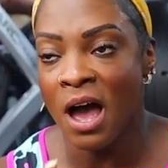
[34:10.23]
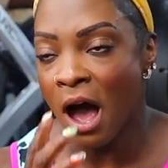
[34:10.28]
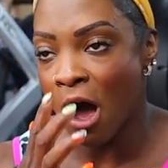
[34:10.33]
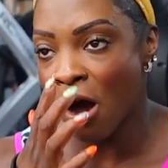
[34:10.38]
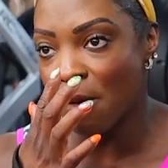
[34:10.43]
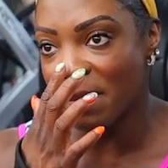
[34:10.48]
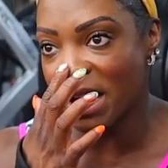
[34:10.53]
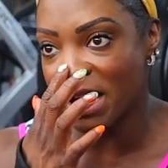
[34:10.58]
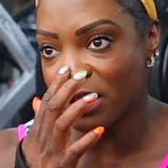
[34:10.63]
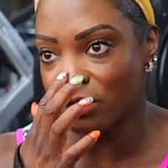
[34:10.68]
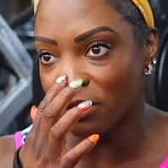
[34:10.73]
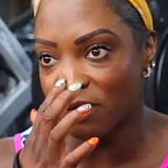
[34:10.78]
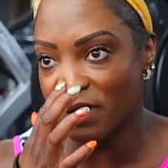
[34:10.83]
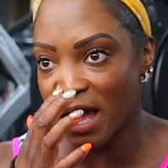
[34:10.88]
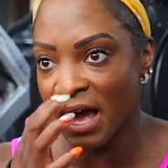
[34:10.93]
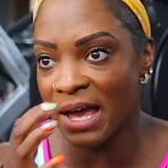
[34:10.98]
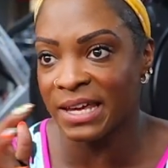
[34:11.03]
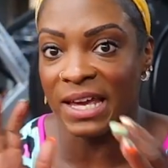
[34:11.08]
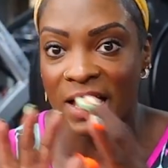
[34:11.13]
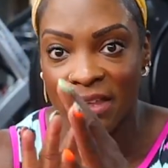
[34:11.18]
I'll make sure
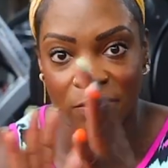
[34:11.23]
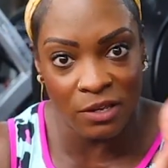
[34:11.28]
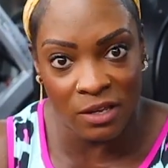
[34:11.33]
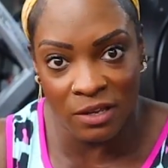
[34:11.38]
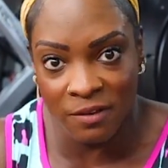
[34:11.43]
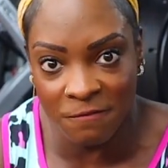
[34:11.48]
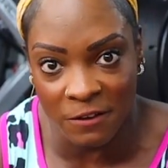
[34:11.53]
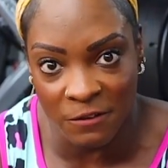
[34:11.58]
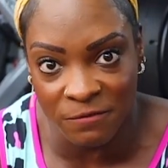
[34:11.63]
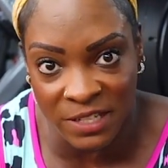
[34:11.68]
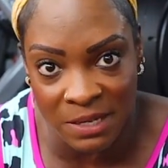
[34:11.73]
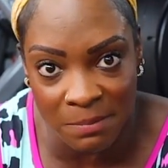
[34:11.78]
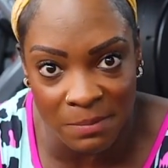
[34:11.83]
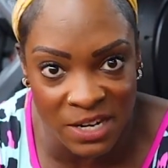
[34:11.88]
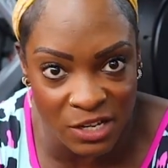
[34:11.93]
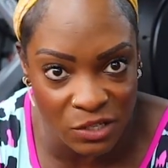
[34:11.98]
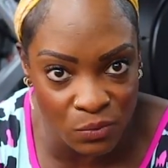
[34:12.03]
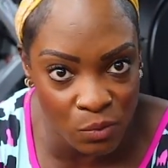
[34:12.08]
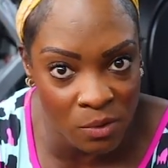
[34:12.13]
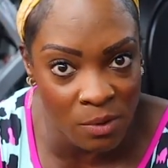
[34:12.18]
that I get the 15
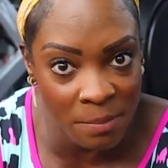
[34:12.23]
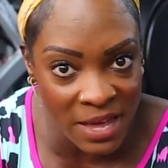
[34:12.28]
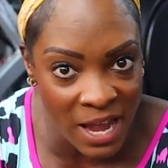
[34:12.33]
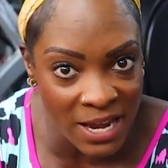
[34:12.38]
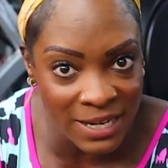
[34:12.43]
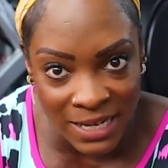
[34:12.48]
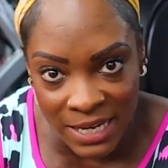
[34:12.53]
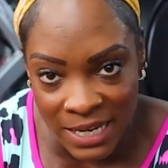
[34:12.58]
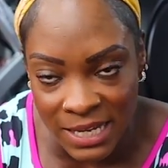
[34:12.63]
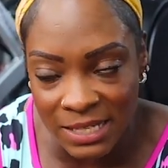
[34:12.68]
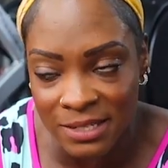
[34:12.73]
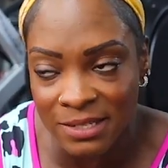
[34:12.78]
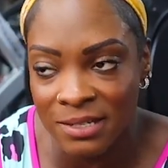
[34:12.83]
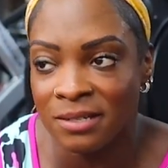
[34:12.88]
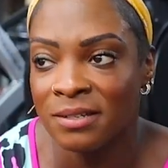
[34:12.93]
minutes warm up that I need,